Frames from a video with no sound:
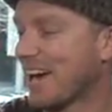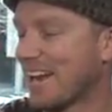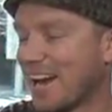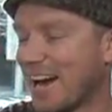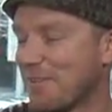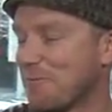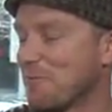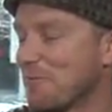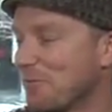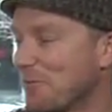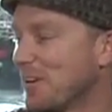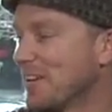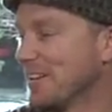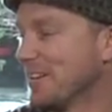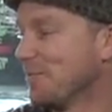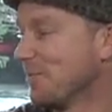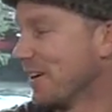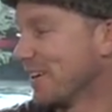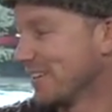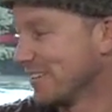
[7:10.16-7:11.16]
that I
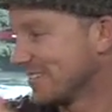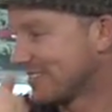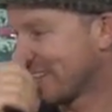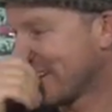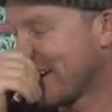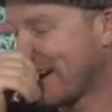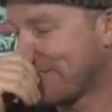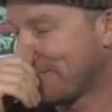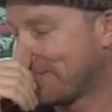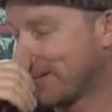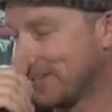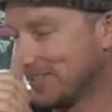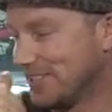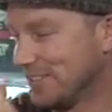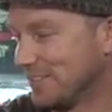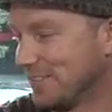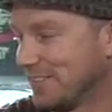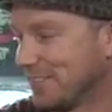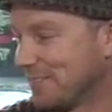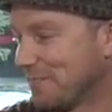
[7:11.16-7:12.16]
really wanted to say.
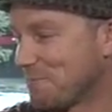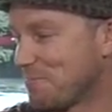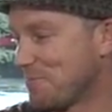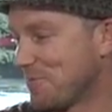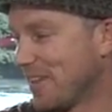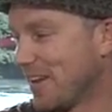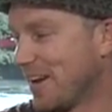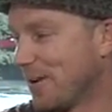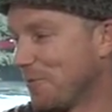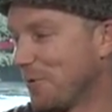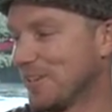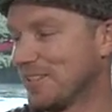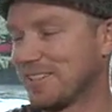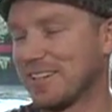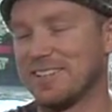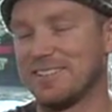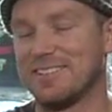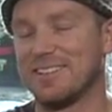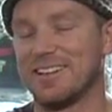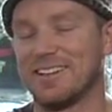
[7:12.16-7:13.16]
I wish
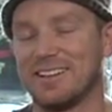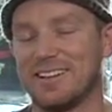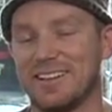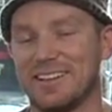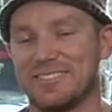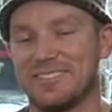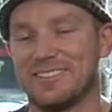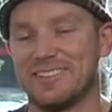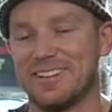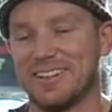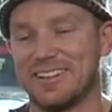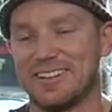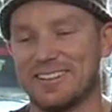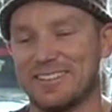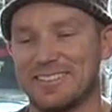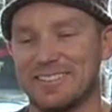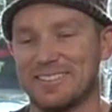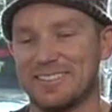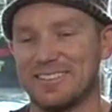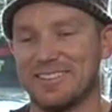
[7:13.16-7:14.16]
I had said it yesterday
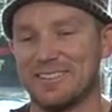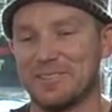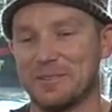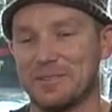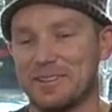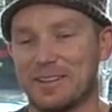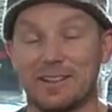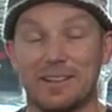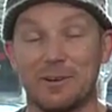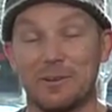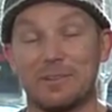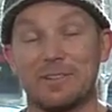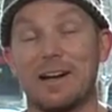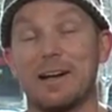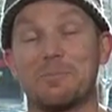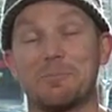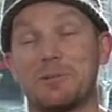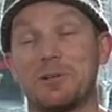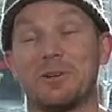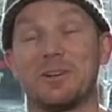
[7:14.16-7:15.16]
because there's an
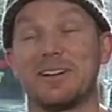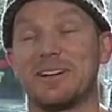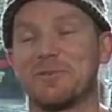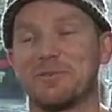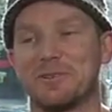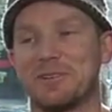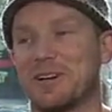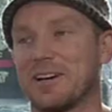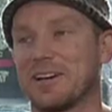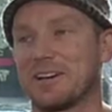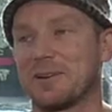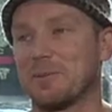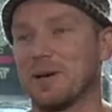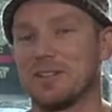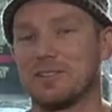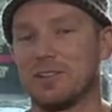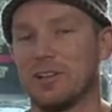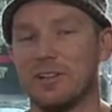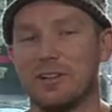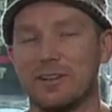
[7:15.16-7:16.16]
opportunity. We're talking
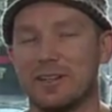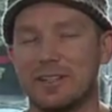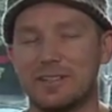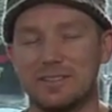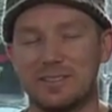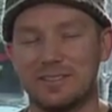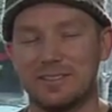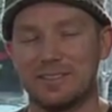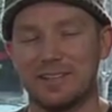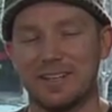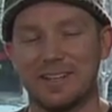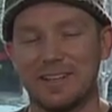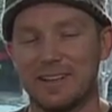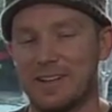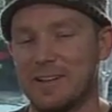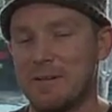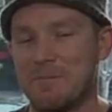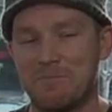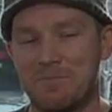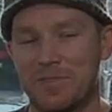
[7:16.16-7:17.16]
about soloing, and it's just like
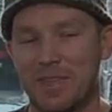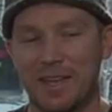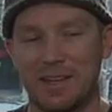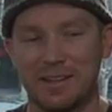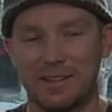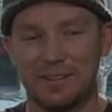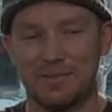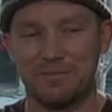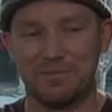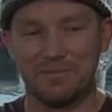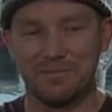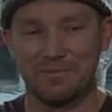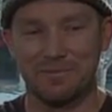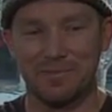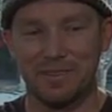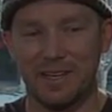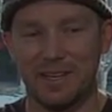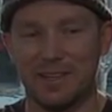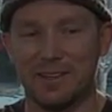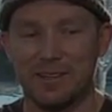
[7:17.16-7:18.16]
that.
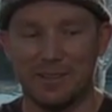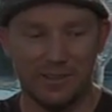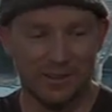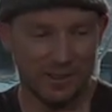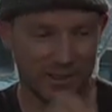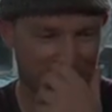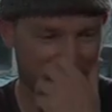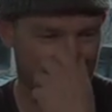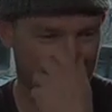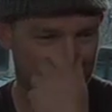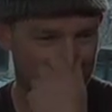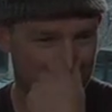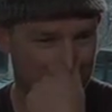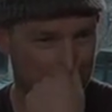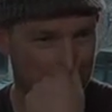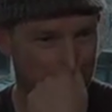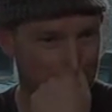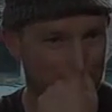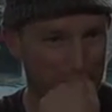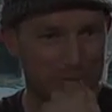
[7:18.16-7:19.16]
Yeah, the whole thing
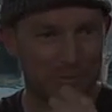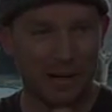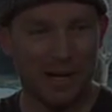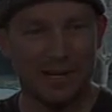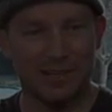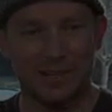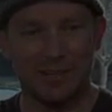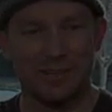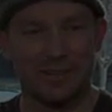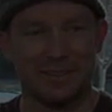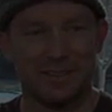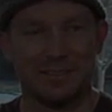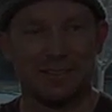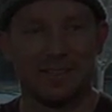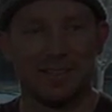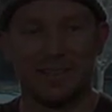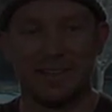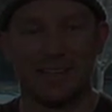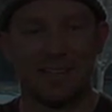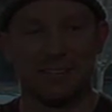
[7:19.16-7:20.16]
with Patagonia
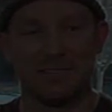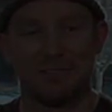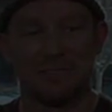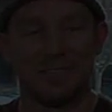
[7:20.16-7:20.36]
saying that is